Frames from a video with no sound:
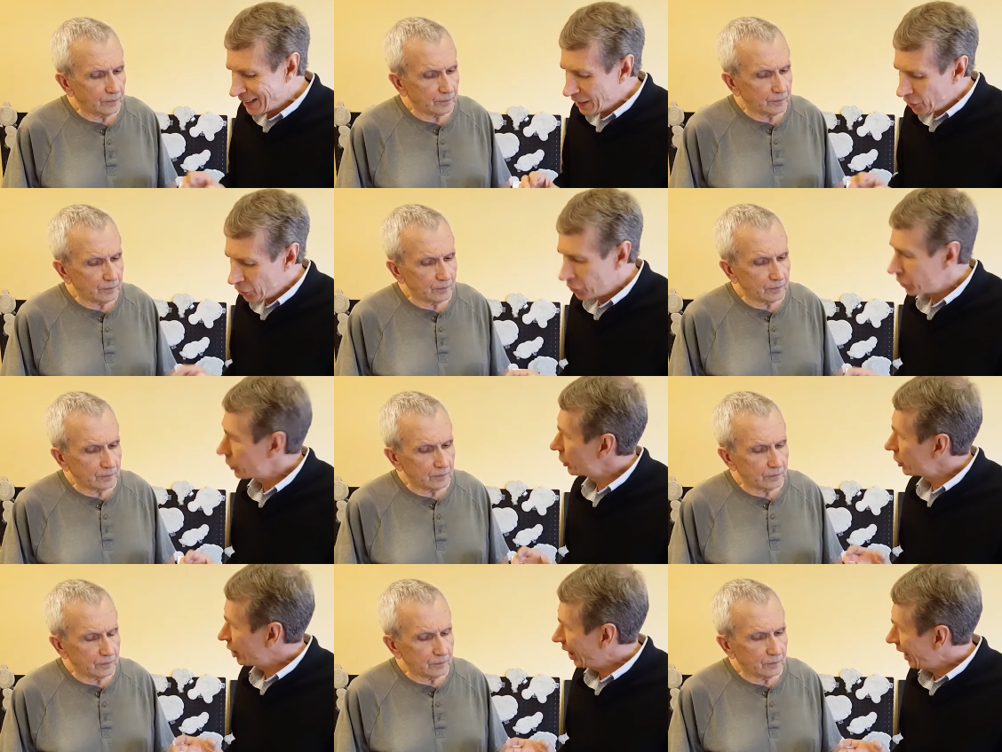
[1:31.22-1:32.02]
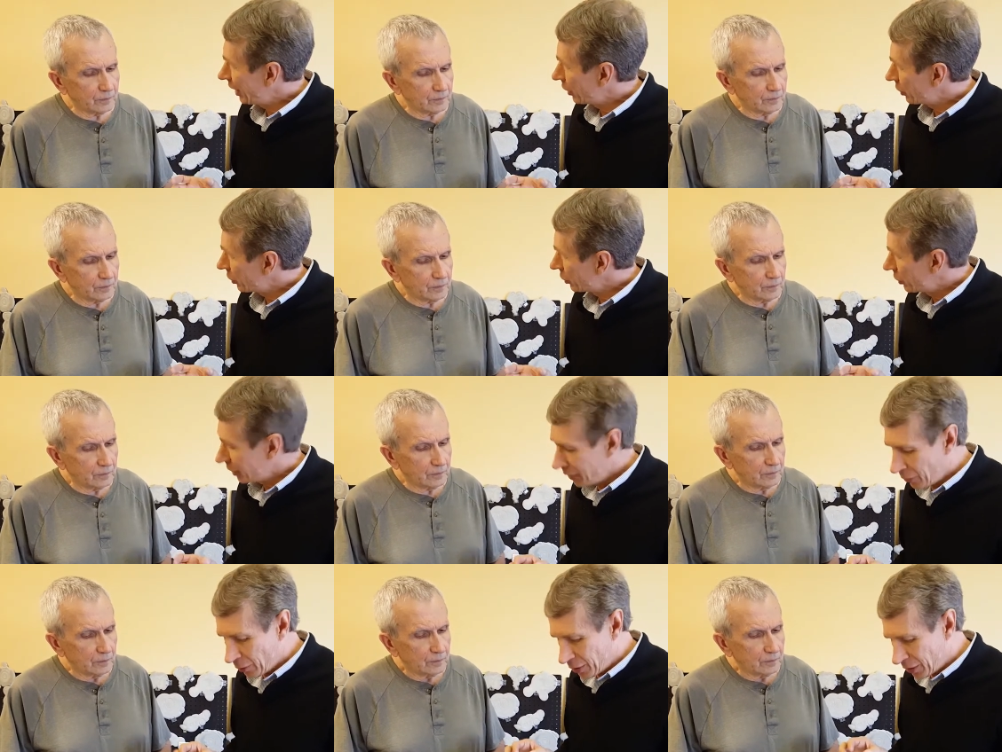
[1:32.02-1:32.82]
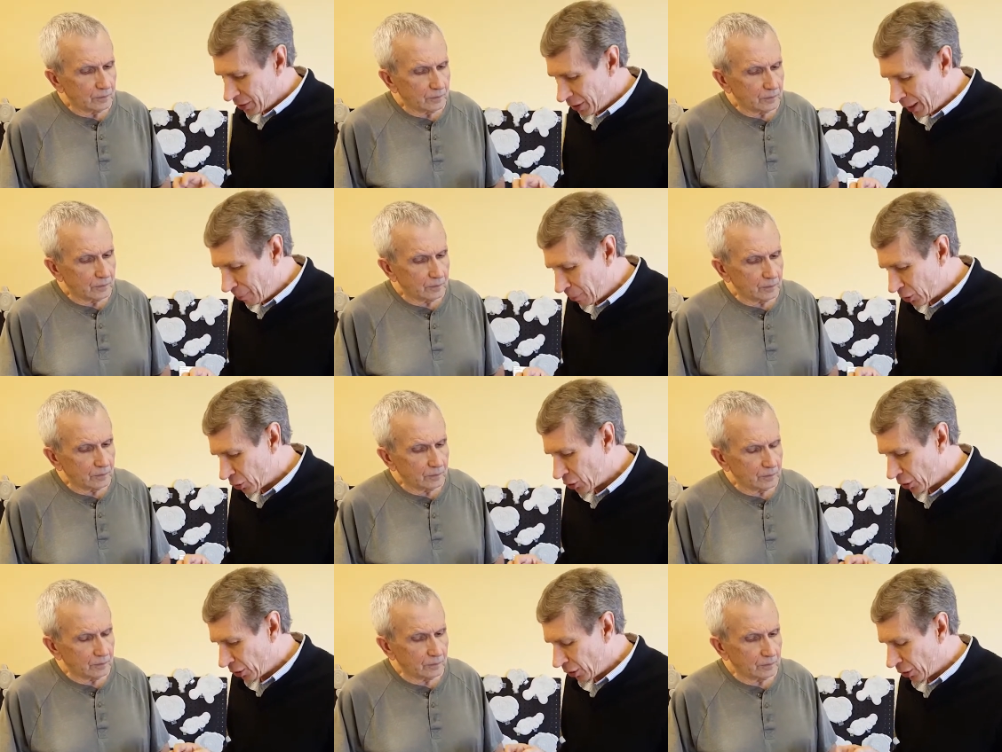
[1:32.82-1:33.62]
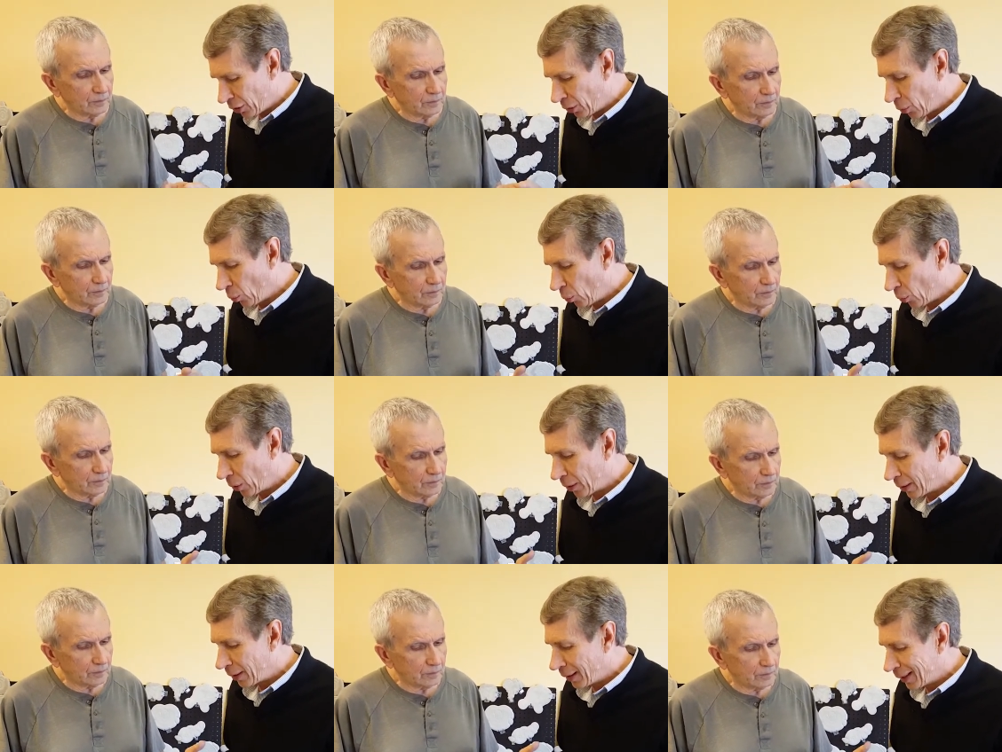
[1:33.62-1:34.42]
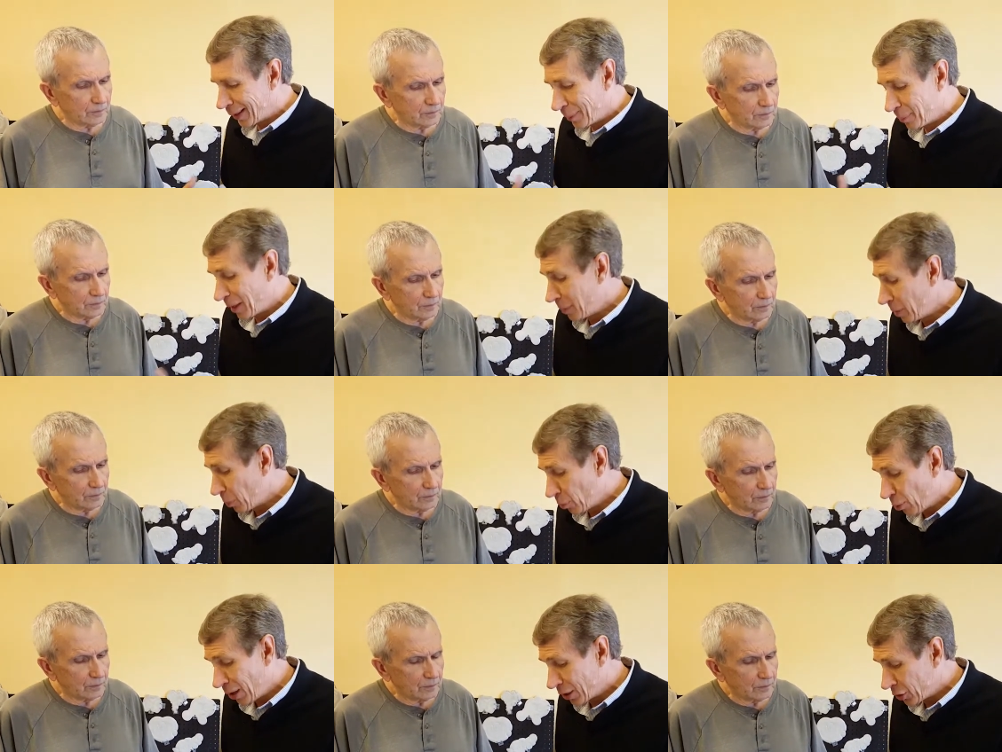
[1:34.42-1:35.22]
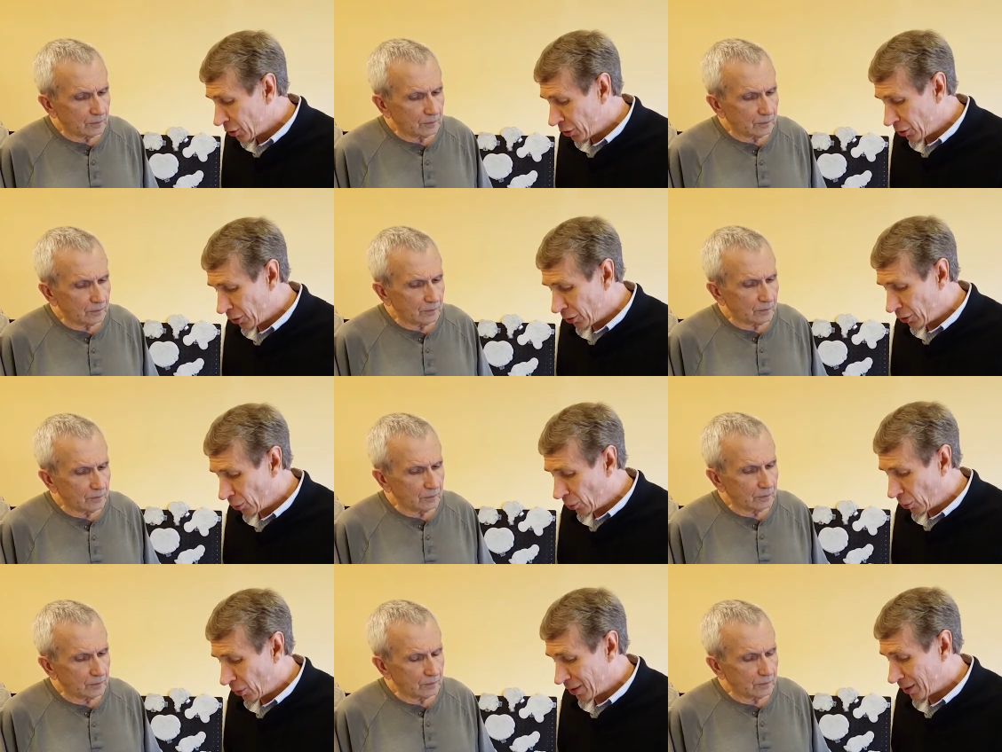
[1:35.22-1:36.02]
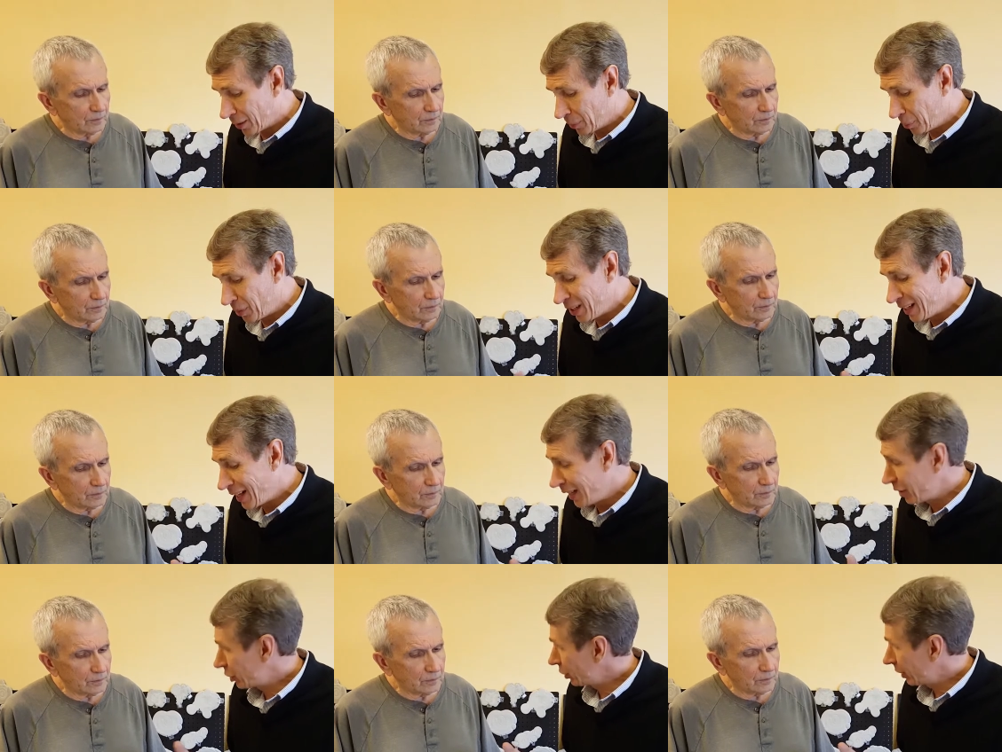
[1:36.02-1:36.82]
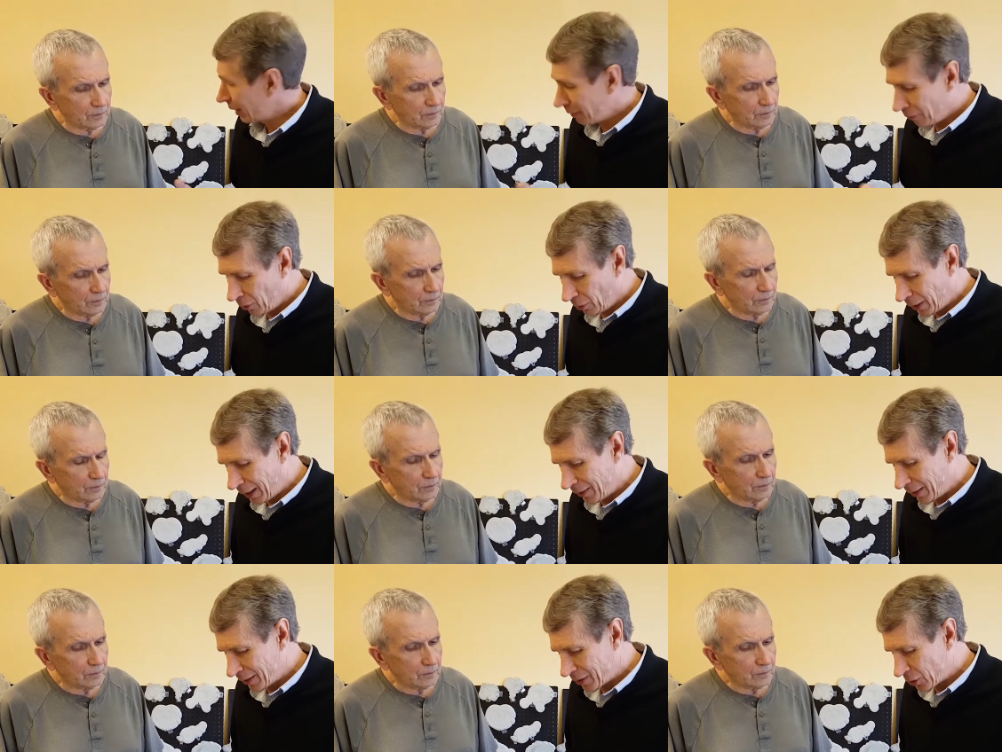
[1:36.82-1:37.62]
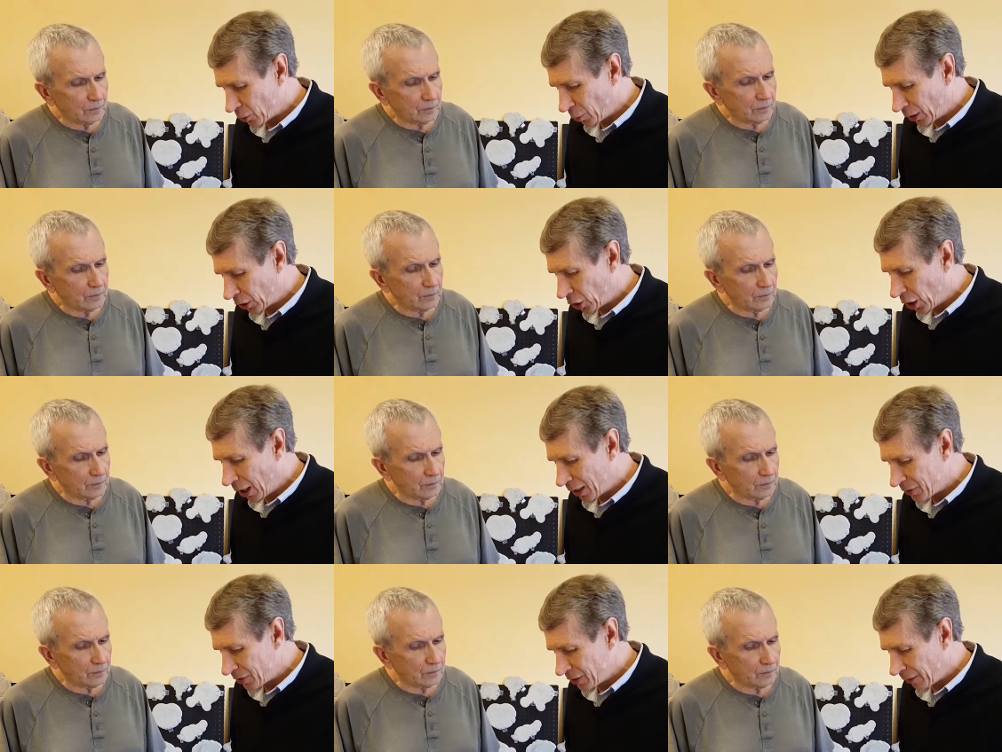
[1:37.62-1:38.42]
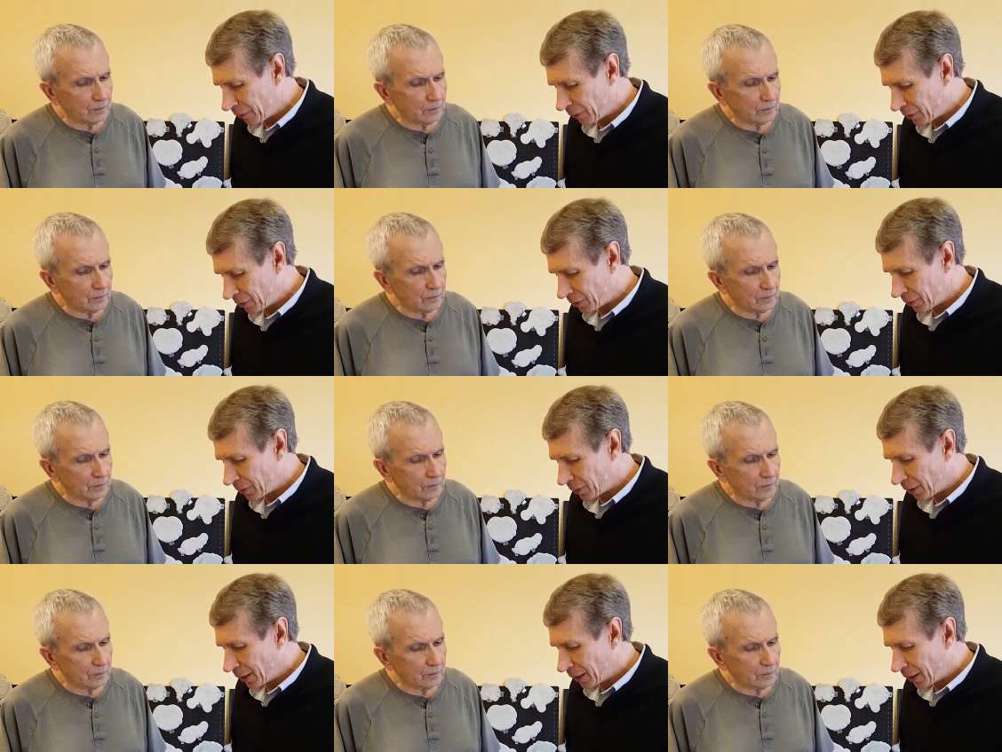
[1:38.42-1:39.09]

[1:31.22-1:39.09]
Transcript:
Speaker 1: conditions changed, either the temperature or maybe pressure or the pH level, and this is what caused different